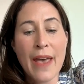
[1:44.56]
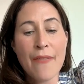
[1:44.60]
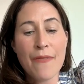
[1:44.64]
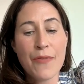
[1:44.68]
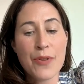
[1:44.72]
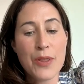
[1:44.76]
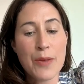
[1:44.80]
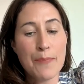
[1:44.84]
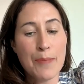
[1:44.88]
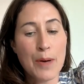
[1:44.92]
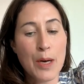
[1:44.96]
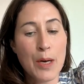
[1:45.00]
For
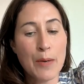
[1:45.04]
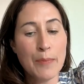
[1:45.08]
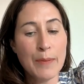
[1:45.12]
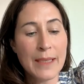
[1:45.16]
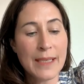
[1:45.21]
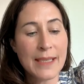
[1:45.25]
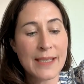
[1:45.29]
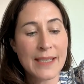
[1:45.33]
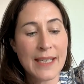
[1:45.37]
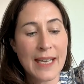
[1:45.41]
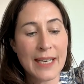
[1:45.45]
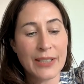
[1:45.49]
the
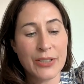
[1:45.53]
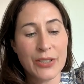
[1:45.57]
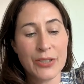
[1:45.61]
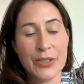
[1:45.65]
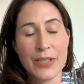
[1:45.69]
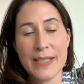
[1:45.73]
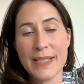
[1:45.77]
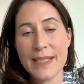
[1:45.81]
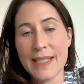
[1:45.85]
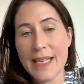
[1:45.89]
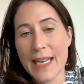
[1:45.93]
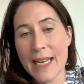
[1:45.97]
public sector
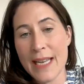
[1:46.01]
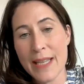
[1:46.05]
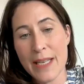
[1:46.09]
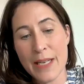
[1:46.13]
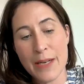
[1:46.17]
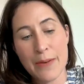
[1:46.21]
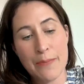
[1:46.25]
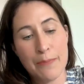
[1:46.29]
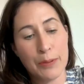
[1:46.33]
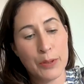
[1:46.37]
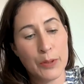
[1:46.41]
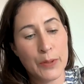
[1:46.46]
to say
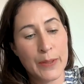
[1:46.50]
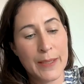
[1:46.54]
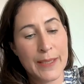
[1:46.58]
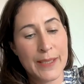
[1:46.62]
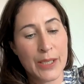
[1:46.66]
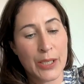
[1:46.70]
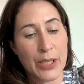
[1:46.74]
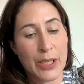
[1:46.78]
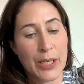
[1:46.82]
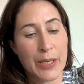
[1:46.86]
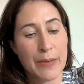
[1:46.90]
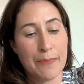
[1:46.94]
that
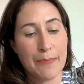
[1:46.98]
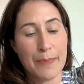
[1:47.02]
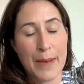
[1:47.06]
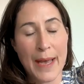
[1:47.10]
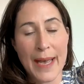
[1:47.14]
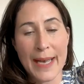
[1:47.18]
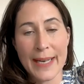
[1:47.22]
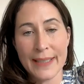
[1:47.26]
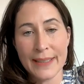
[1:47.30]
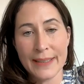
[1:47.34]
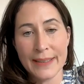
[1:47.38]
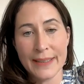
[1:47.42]
employees are
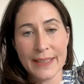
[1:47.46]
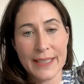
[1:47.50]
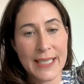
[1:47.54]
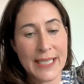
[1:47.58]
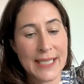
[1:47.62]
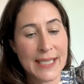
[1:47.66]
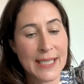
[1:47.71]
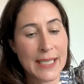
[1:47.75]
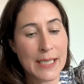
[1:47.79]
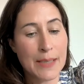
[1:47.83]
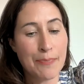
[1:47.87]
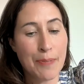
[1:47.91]
compelled,
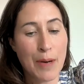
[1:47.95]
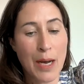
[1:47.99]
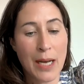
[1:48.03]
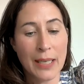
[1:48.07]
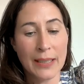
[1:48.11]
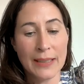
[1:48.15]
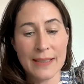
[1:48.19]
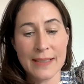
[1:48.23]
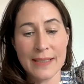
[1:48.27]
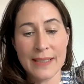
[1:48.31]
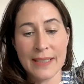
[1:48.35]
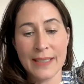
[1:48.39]
this is
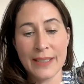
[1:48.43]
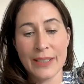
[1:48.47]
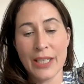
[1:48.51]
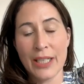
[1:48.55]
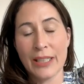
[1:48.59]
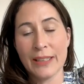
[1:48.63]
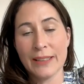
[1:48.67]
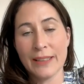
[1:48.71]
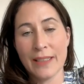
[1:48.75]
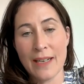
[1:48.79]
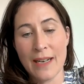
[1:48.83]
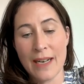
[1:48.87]
policy,
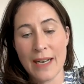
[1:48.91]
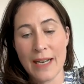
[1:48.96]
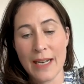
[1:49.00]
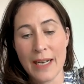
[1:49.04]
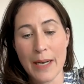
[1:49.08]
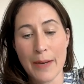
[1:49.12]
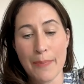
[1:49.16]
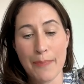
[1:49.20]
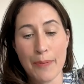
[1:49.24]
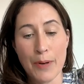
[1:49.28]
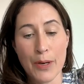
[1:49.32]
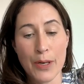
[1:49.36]
not law.
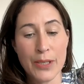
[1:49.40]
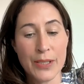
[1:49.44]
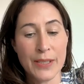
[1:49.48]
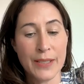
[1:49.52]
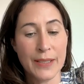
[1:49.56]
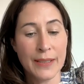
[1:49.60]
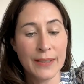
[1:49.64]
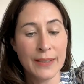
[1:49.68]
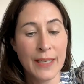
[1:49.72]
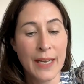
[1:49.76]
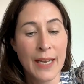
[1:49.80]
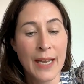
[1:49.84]
A
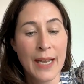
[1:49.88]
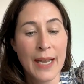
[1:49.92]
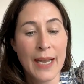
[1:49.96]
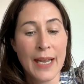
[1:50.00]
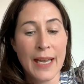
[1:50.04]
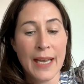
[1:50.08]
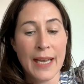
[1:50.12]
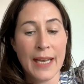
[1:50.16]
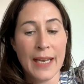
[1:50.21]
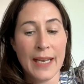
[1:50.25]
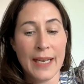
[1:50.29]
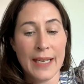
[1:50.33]
person
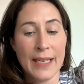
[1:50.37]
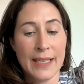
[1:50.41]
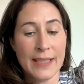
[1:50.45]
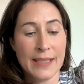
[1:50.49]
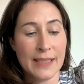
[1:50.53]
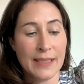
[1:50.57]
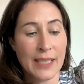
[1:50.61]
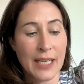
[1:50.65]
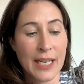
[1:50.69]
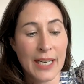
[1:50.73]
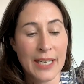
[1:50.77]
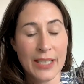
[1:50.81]
is
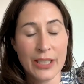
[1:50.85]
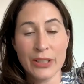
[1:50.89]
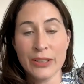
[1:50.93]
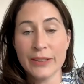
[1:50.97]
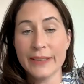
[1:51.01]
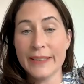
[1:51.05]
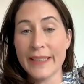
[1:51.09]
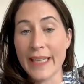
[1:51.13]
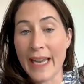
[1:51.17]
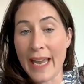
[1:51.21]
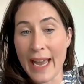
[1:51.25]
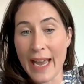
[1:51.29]

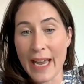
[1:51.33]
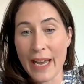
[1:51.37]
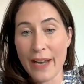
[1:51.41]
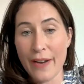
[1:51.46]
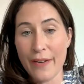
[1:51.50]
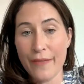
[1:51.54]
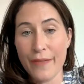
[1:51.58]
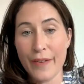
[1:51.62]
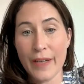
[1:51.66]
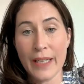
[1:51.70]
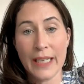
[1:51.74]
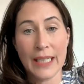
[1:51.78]
entitled to
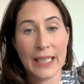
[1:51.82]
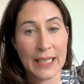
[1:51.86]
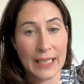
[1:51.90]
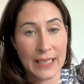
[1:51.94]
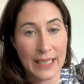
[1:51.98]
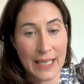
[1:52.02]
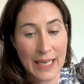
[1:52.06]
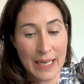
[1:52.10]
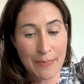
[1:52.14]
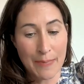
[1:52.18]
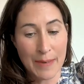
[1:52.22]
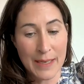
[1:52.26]
have,
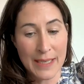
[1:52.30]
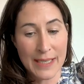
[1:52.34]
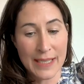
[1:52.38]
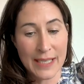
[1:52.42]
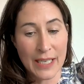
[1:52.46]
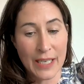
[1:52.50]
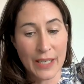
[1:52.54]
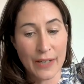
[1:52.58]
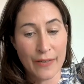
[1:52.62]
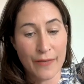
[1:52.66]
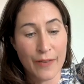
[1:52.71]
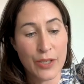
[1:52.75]
like
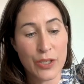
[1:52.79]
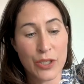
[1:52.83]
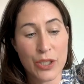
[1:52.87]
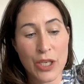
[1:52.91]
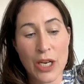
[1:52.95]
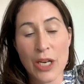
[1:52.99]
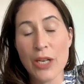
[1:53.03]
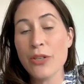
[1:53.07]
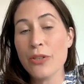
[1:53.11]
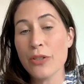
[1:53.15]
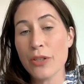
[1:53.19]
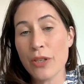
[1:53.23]
myself,
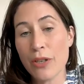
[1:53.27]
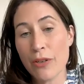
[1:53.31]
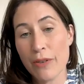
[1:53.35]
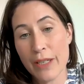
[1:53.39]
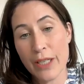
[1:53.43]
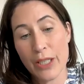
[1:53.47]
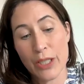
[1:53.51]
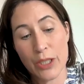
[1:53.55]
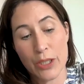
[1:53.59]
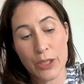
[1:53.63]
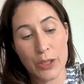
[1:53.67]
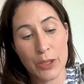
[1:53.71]
gender
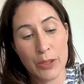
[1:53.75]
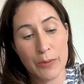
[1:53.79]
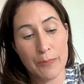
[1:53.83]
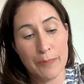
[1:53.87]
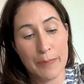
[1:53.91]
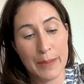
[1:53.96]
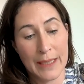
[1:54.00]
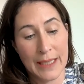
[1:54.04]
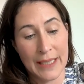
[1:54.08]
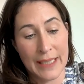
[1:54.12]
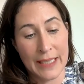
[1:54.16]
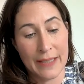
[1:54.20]
critical
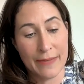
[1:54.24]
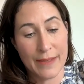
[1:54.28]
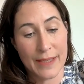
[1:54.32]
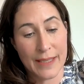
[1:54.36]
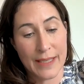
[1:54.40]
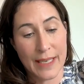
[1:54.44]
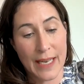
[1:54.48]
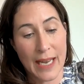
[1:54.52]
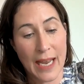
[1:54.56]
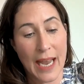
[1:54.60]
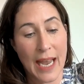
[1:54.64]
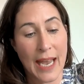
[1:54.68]

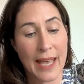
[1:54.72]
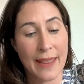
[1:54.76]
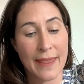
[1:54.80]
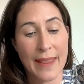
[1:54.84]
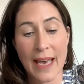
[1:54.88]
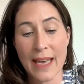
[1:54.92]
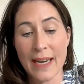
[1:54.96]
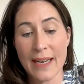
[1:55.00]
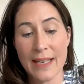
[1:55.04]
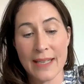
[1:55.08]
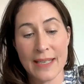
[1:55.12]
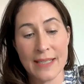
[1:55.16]
beliefs, and
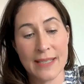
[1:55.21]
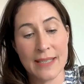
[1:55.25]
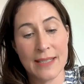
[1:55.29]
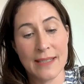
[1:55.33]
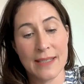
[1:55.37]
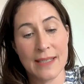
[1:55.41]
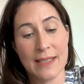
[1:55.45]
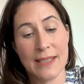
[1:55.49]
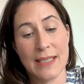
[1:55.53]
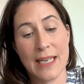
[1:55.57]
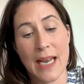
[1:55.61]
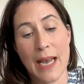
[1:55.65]
that this is
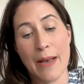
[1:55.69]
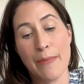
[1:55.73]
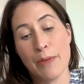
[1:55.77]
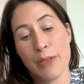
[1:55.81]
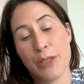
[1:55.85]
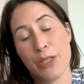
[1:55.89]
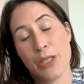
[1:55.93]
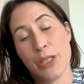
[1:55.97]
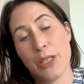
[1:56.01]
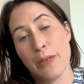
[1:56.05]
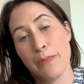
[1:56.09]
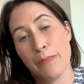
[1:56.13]

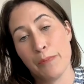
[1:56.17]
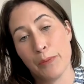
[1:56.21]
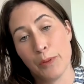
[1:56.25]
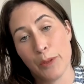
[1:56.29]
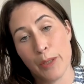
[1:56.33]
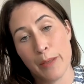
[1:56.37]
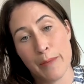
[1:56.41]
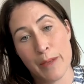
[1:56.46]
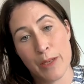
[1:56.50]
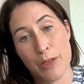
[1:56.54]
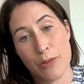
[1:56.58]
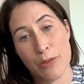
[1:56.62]
established in
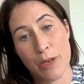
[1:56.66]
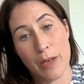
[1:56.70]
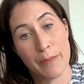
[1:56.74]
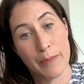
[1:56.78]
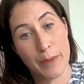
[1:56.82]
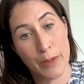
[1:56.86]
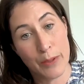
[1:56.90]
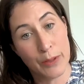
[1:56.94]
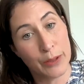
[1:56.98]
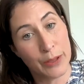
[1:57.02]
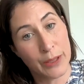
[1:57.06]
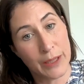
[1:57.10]
employment
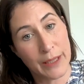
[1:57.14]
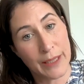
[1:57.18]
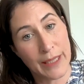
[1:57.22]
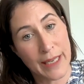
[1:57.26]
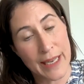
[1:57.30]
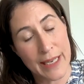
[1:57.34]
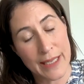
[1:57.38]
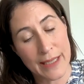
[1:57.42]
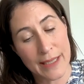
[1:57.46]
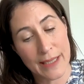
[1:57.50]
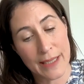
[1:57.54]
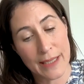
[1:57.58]
tribunal
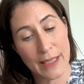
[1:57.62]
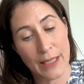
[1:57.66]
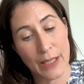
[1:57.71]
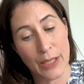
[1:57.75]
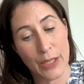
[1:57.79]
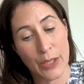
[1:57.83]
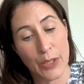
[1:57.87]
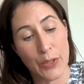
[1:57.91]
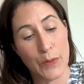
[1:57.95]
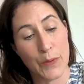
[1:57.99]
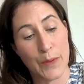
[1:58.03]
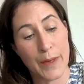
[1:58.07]
cases in
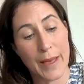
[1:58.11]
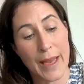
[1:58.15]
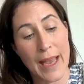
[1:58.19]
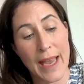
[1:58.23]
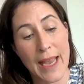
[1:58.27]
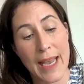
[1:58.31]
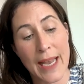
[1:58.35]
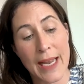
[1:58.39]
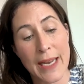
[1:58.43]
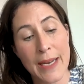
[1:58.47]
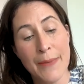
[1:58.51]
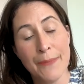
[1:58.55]
the
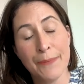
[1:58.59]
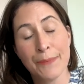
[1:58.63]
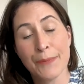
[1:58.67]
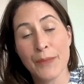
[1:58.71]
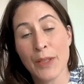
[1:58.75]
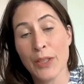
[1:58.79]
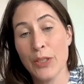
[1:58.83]
UK.